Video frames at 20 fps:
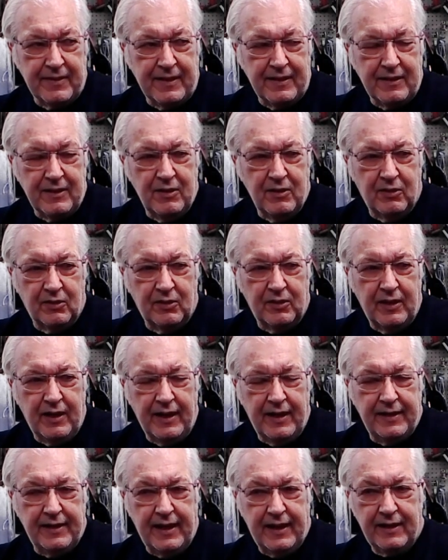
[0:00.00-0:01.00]

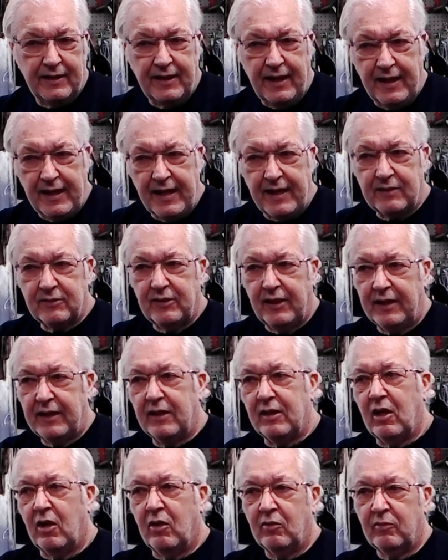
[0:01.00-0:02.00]
And that acts like
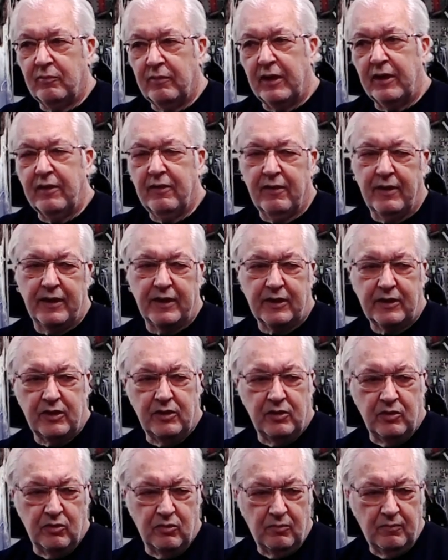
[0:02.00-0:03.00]
an outrigger on a
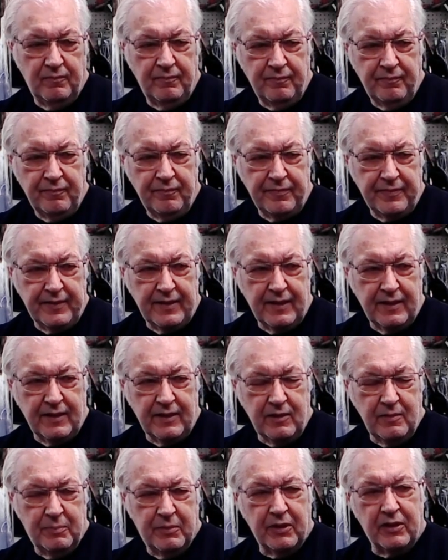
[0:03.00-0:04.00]
canoe.
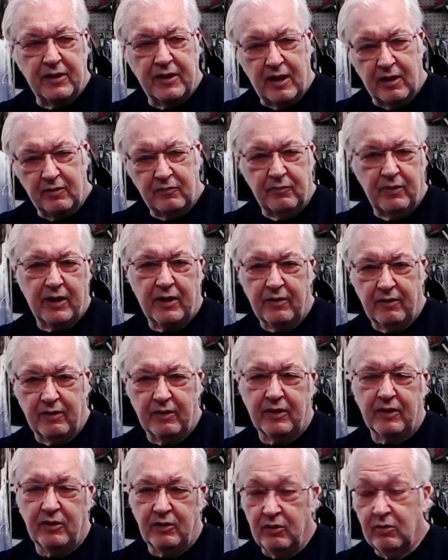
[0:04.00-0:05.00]
You put an outrigger on
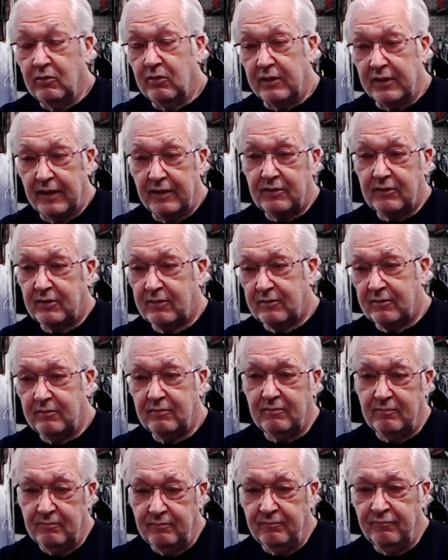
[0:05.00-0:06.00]
a canoe and it's
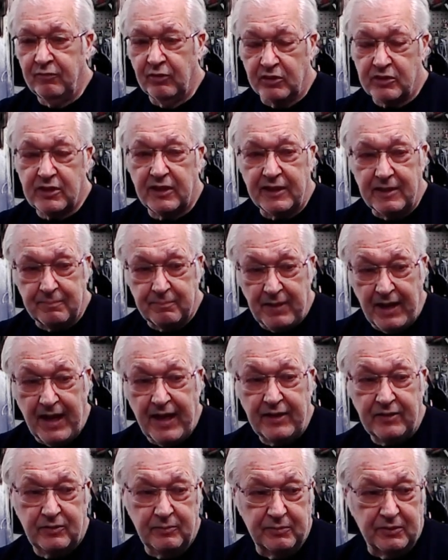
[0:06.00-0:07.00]
virtually
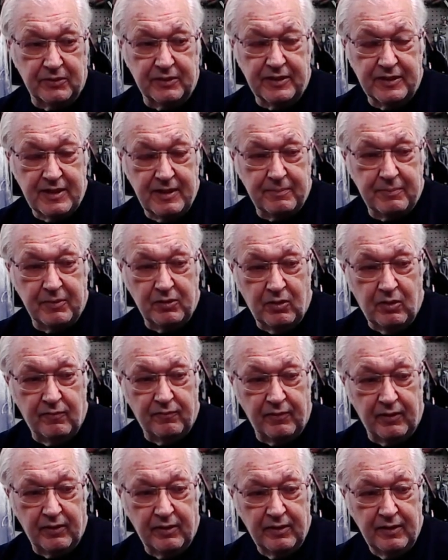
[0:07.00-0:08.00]
impossible to tip it
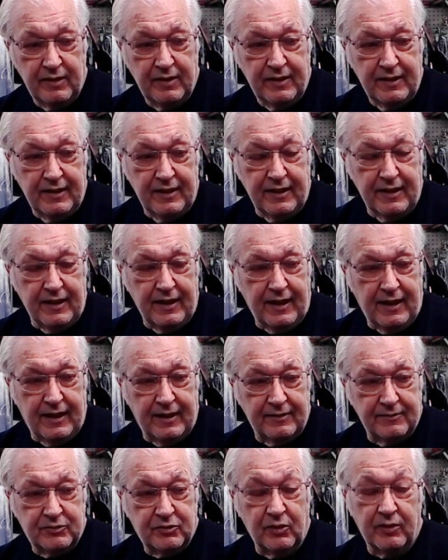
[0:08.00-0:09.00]
over.
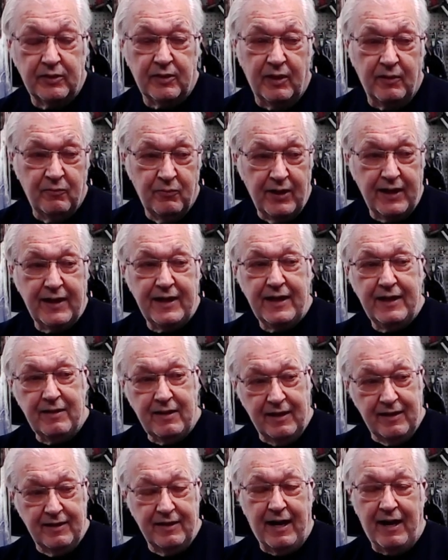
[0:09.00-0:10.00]
So it really,
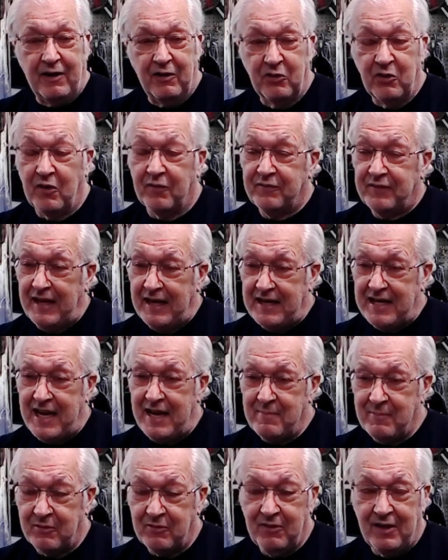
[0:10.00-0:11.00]
I don't know if they
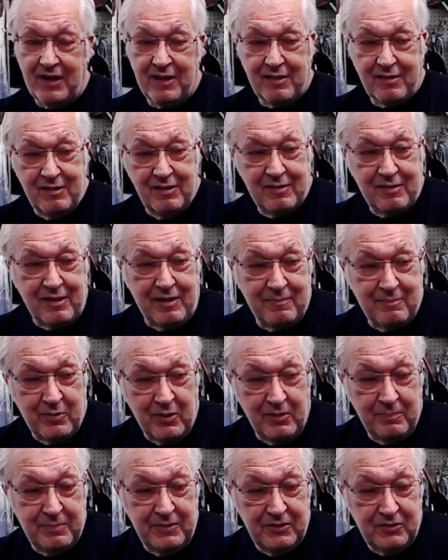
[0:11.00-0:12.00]
came across this on
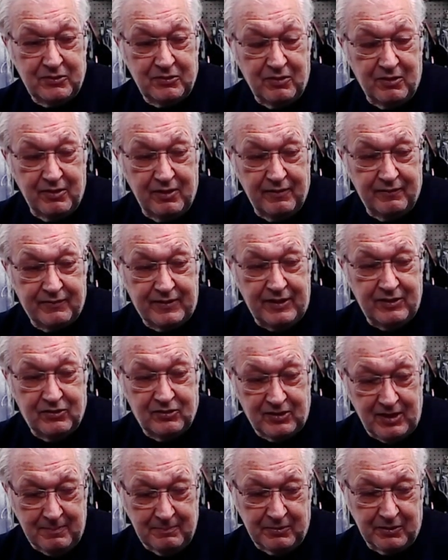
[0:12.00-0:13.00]
purpose or if they
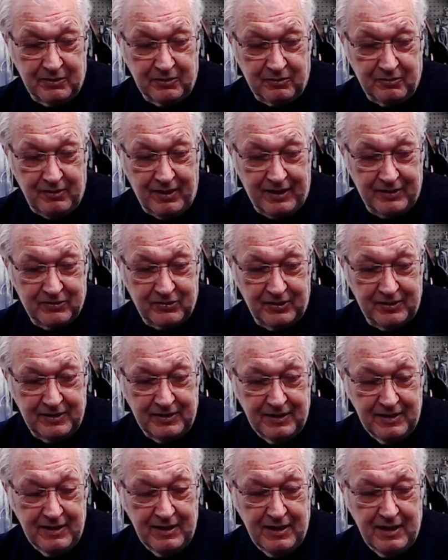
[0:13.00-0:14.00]
stumbled across it,
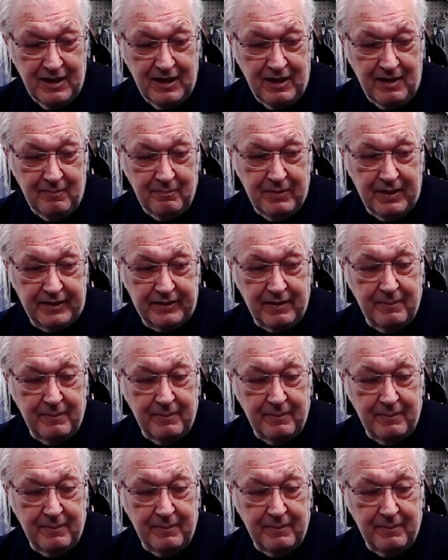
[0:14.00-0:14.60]
but